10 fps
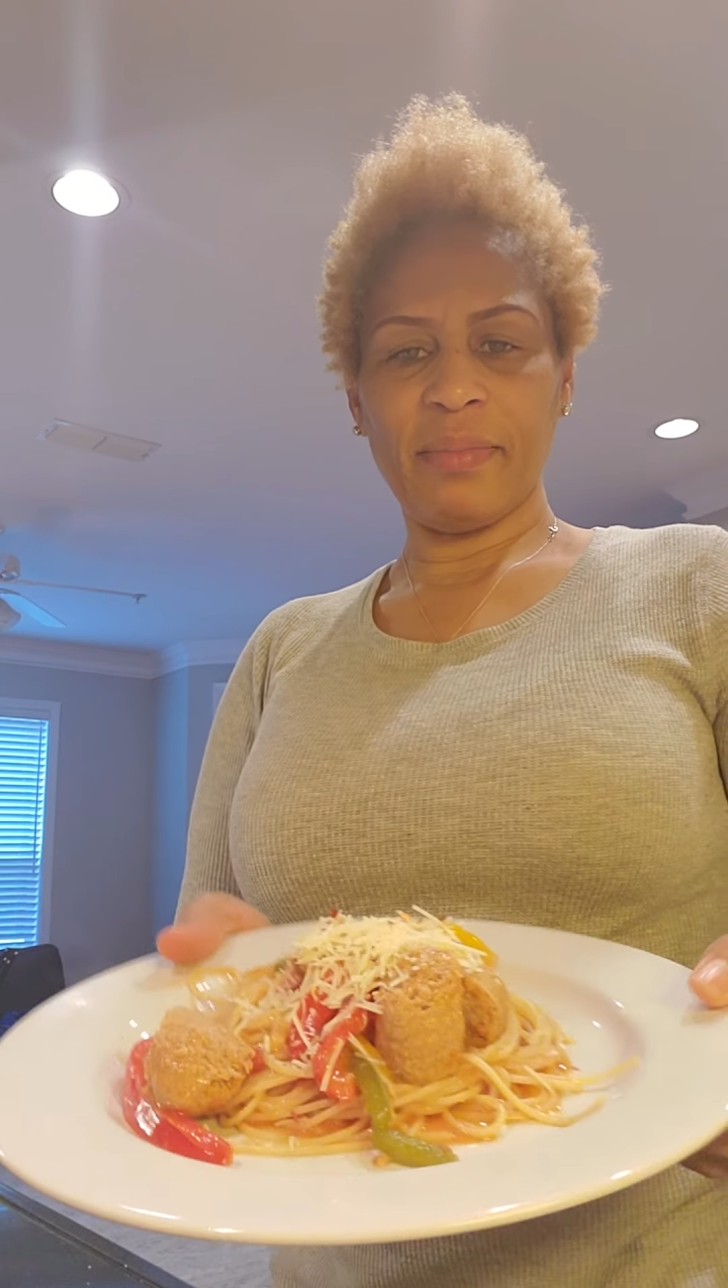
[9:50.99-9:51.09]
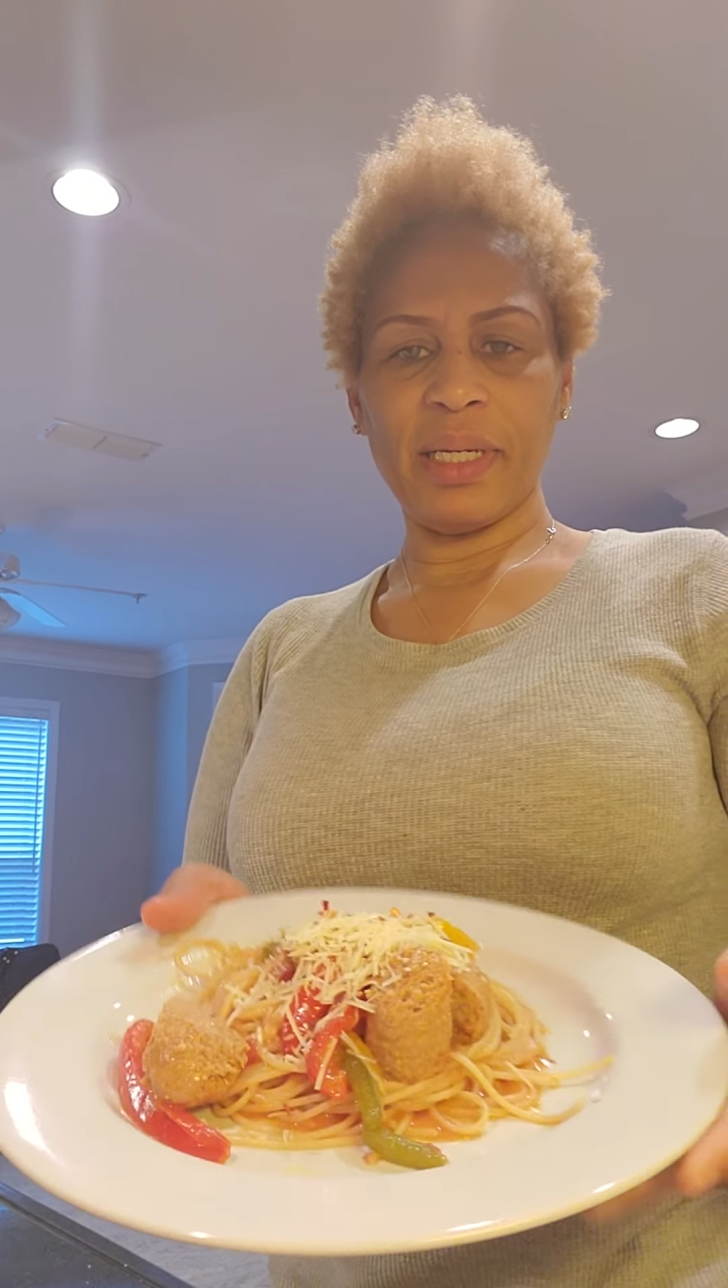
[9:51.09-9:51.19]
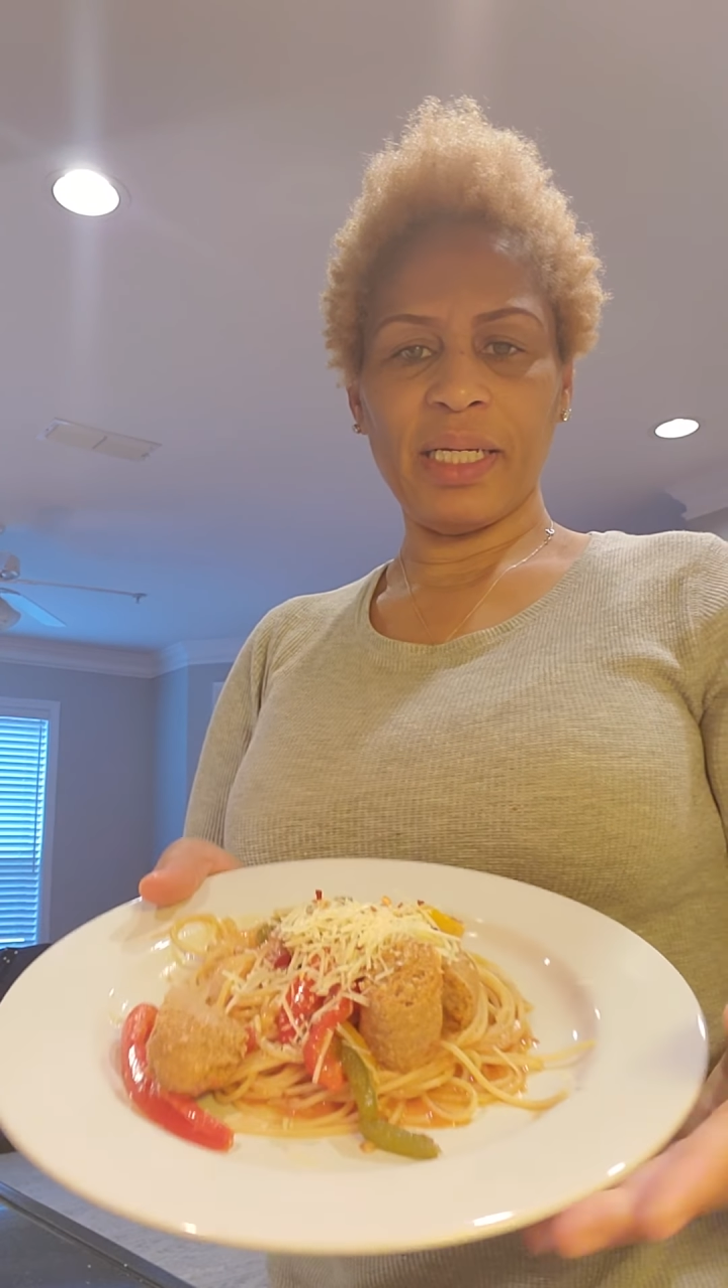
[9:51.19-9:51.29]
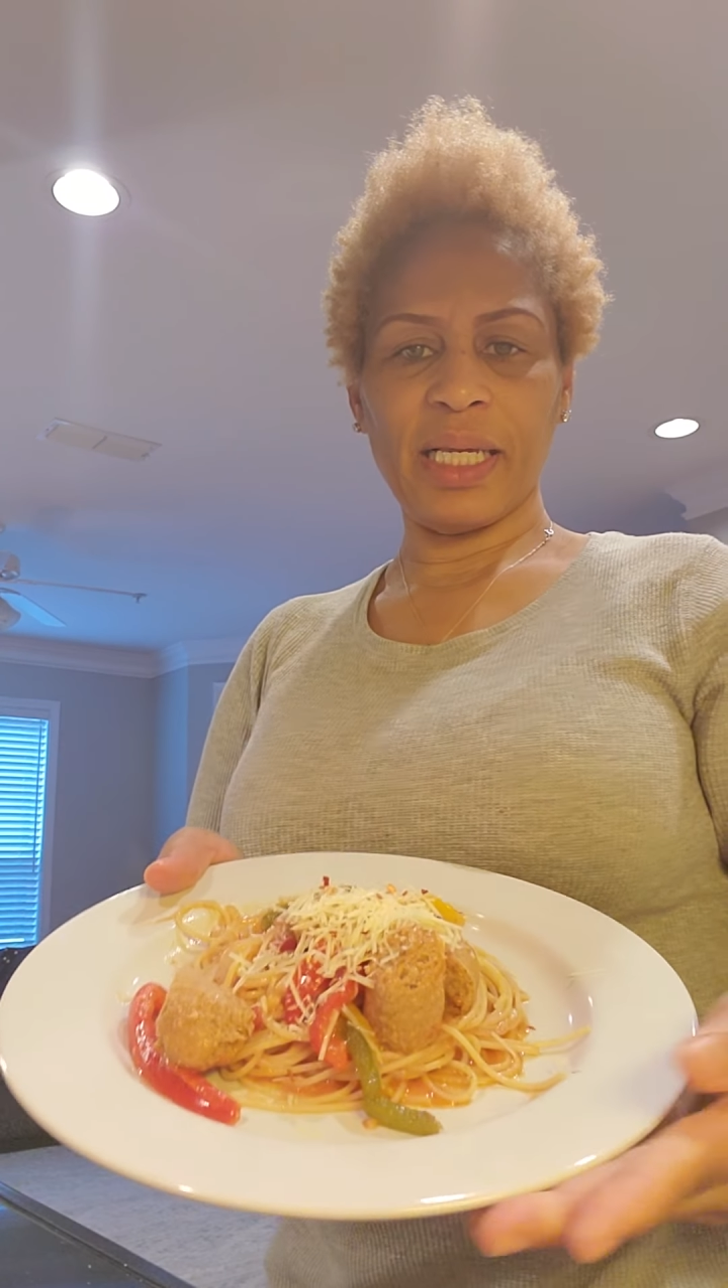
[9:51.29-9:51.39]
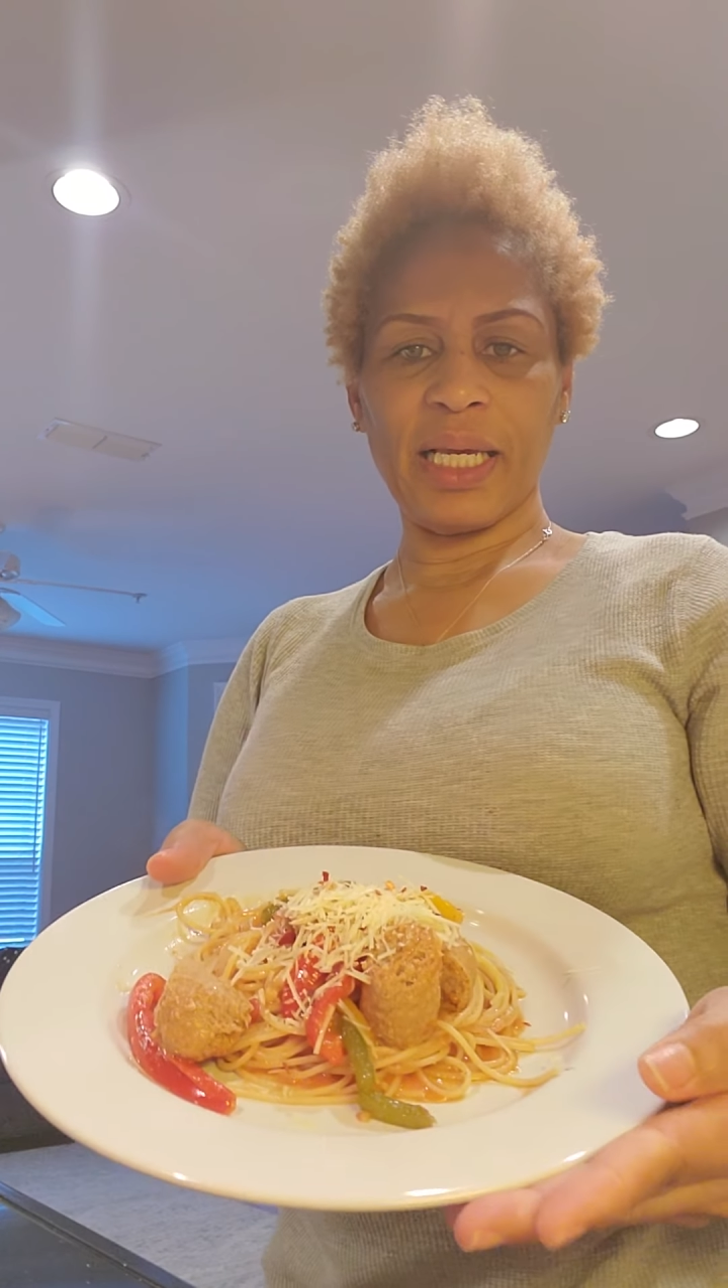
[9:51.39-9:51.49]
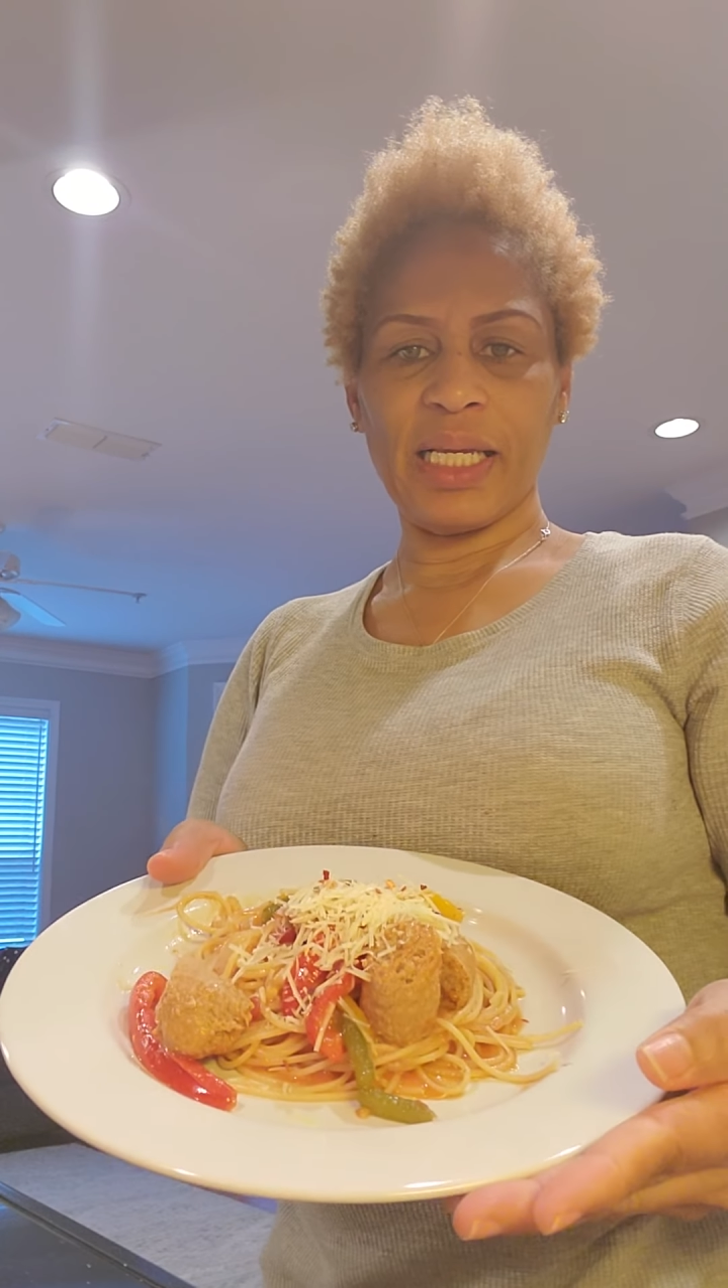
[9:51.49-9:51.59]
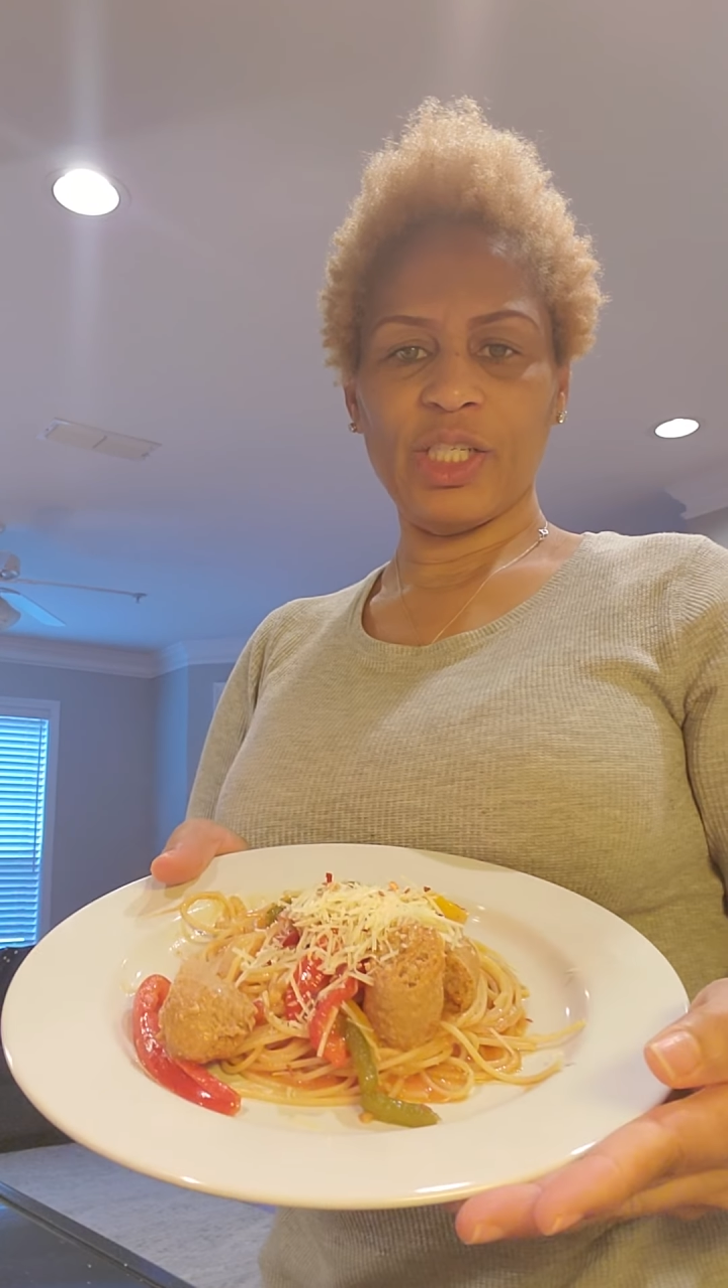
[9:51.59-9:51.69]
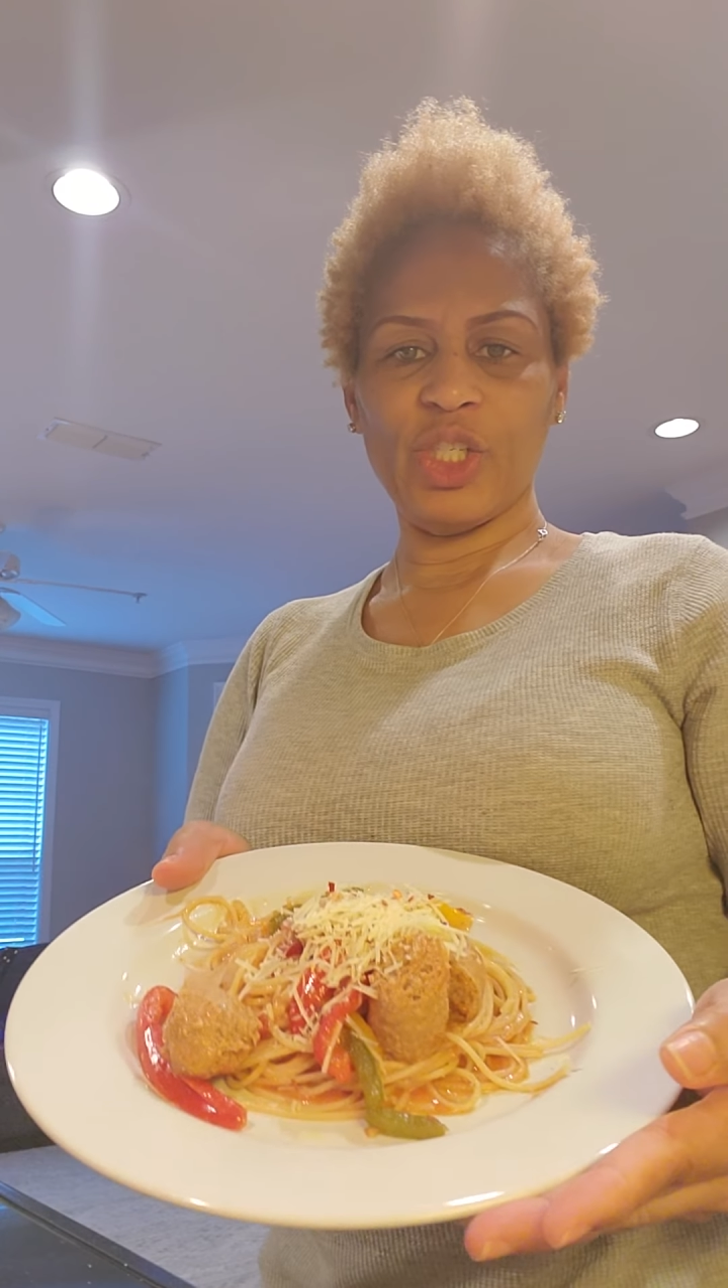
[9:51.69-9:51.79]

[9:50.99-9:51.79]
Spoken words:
I'm going to kind of